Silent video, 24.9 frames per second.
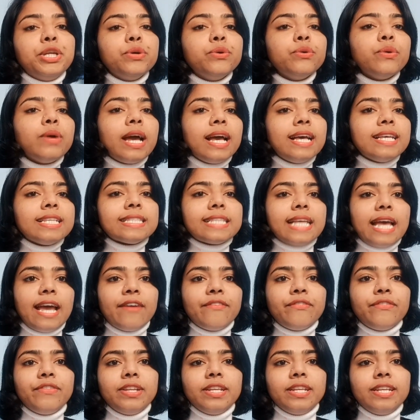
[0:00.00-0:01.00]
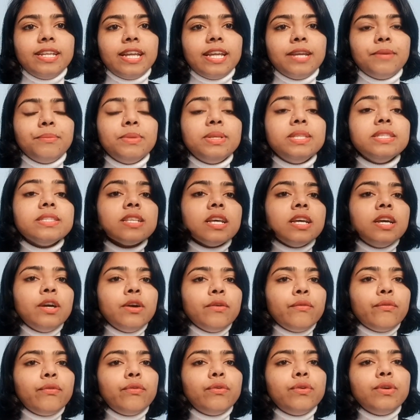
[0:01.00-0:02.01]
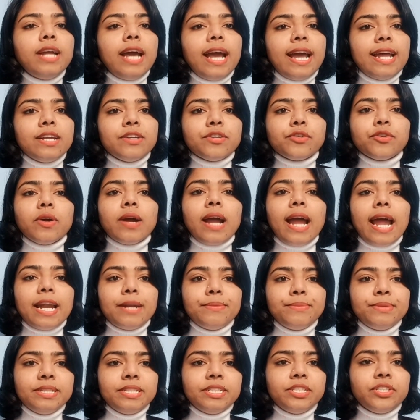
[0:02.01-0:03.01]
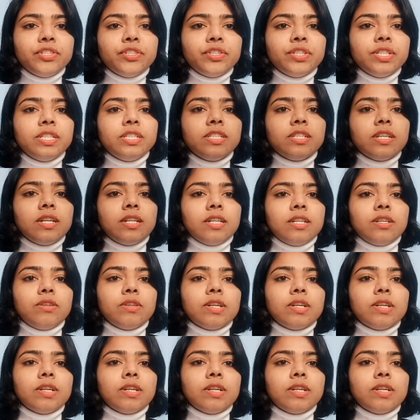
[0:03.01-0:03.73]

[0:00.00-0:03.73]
US FDA means Food and Drug Administration.